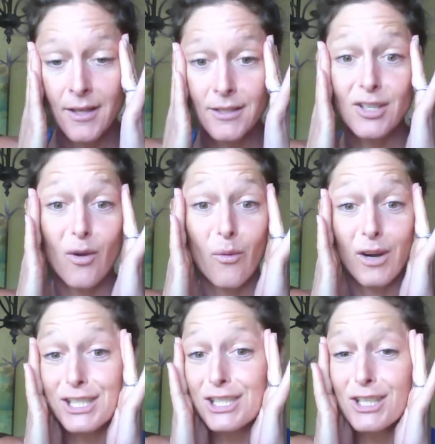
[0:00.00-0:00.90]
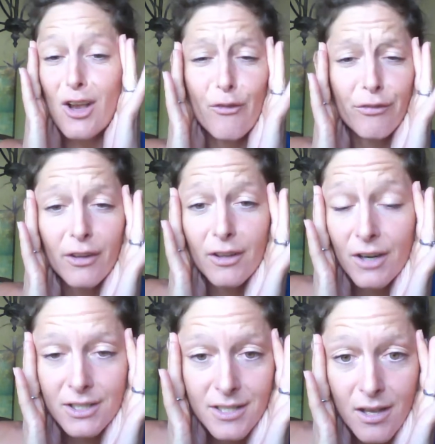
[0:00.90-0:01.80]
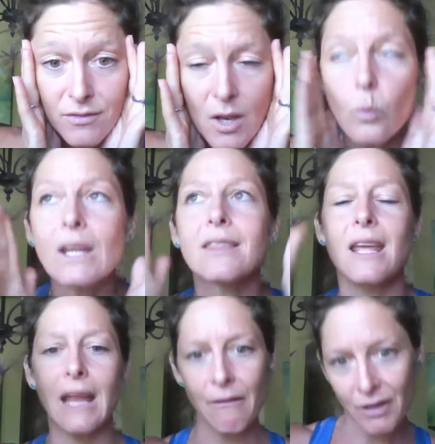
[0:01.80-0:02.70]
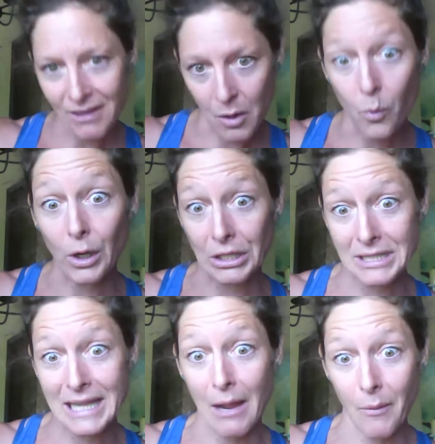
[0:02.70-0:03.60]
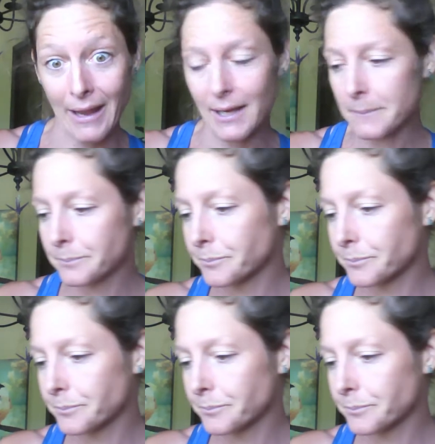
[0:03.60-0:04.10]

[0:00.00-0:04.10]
So we're so full of ourselves that we think everything works that way.